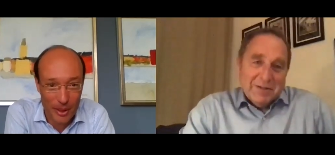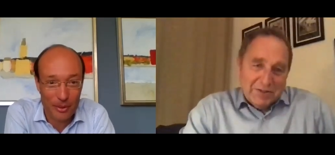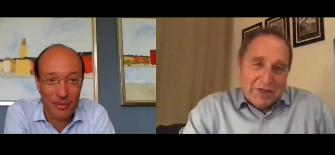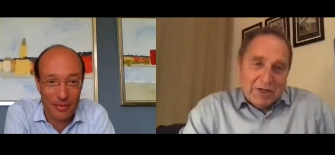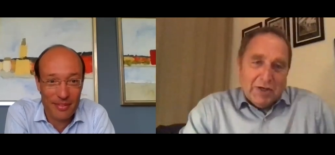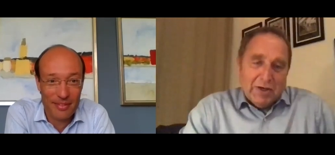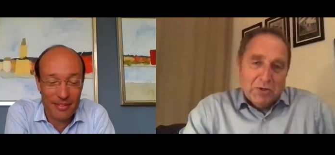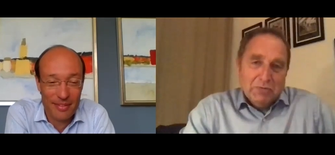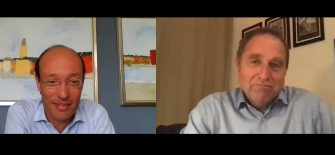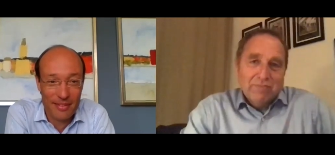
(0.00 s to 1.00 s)
Speaker 1: Thank you.
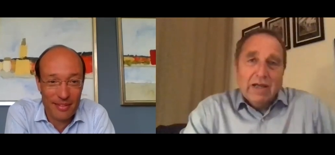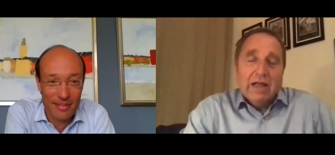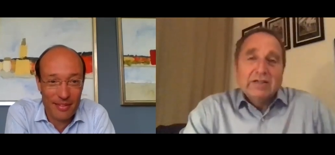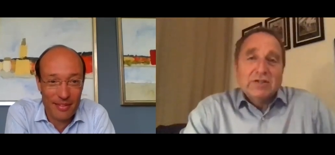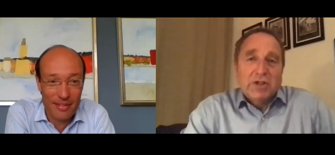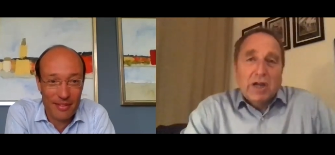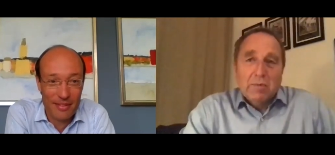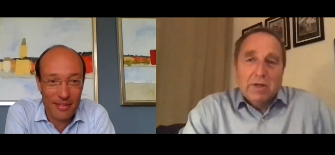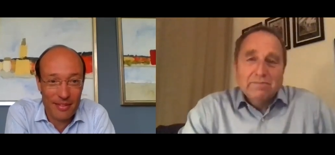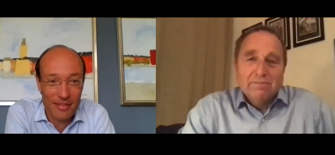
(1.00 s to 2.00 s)
Danko. And ladies and
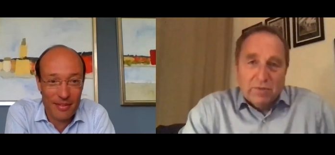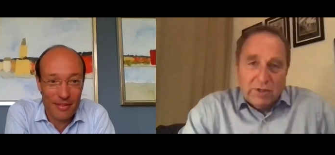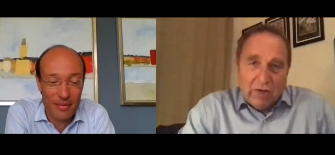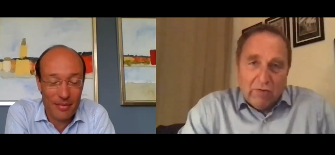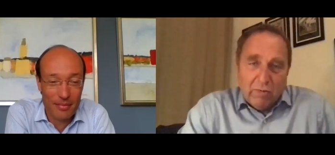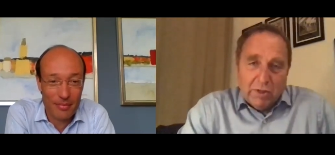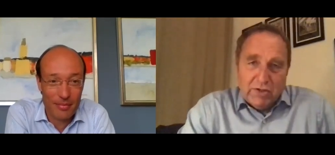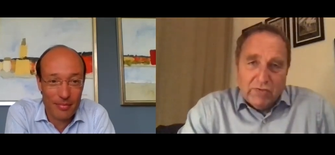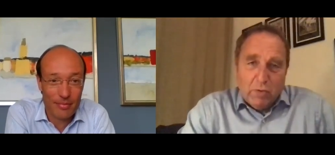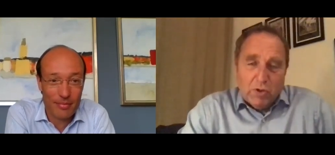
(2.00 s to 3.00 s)
gentlemen, thank you very
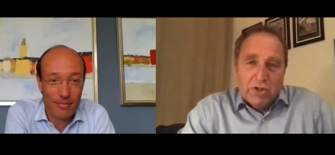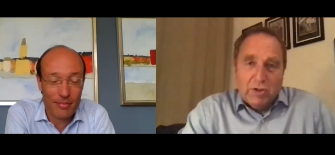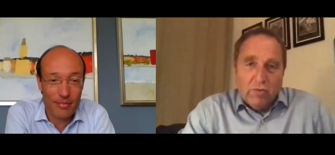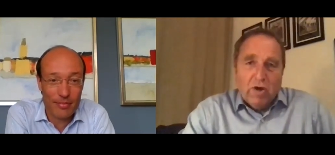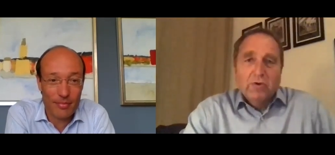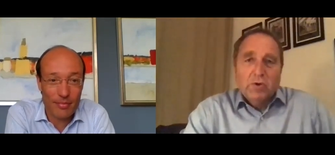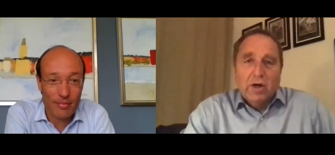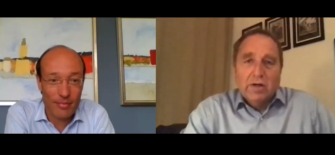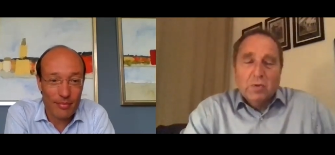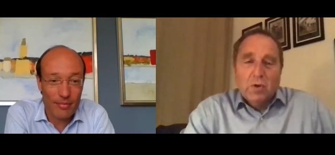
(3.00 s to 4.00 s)
much for watching wherever you
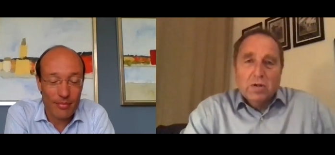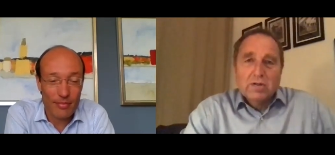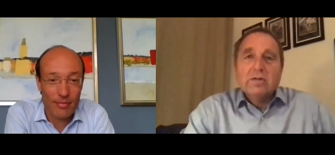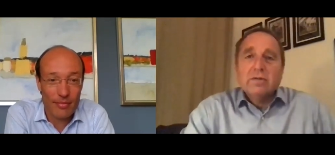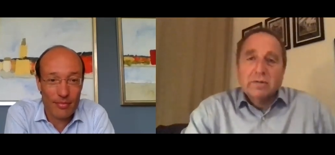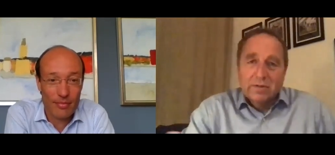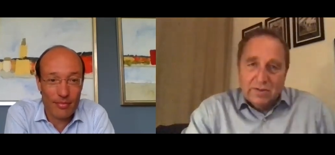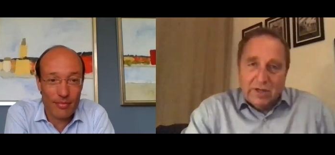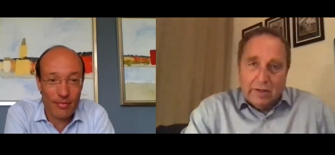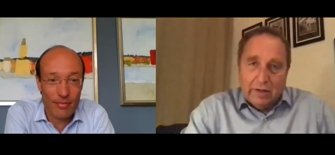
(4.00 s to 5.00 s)
are in the world.
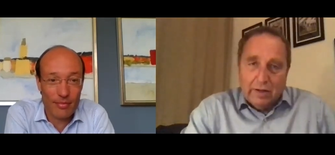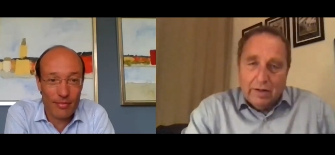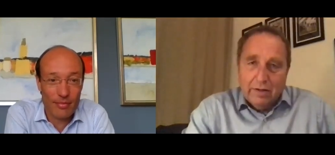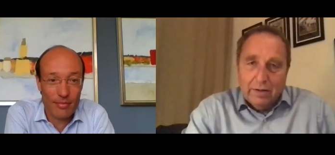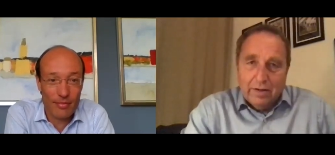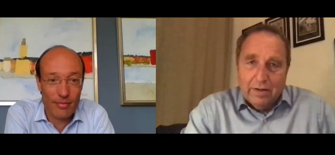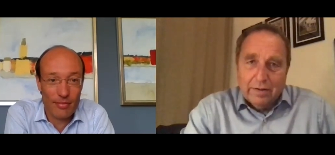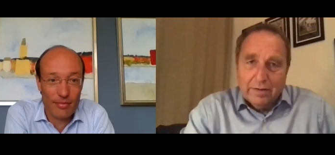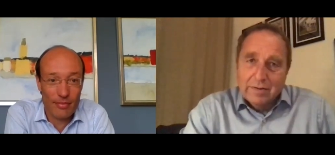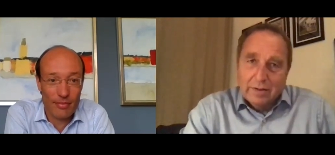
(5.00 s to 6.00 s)
Take care,
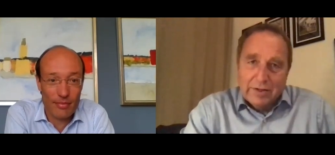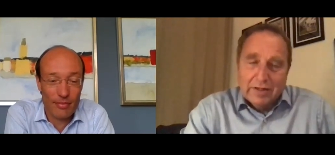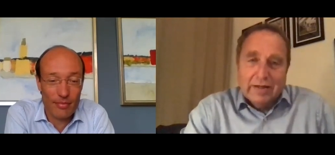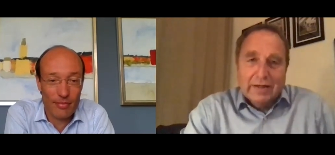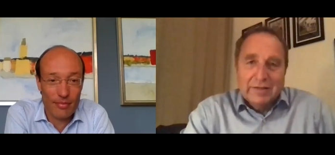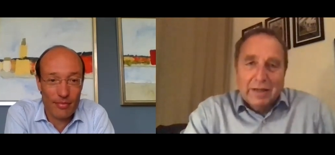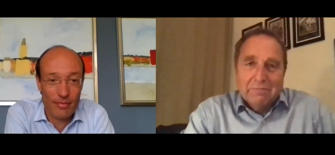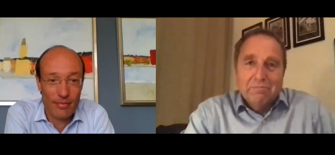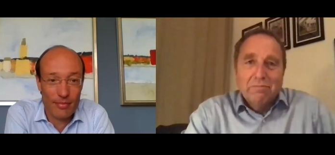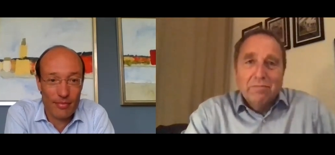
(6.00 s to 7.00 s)
and until the next
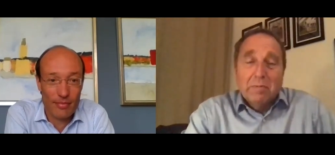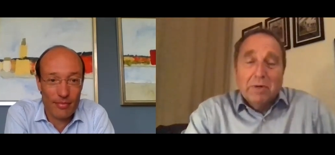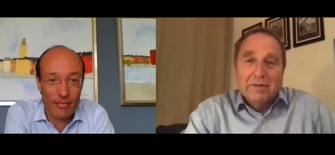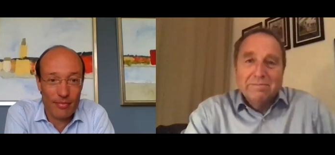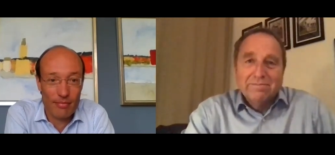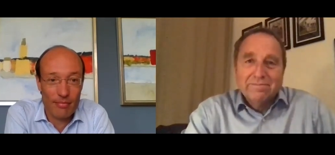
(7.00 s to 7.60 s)
time. Bye bye.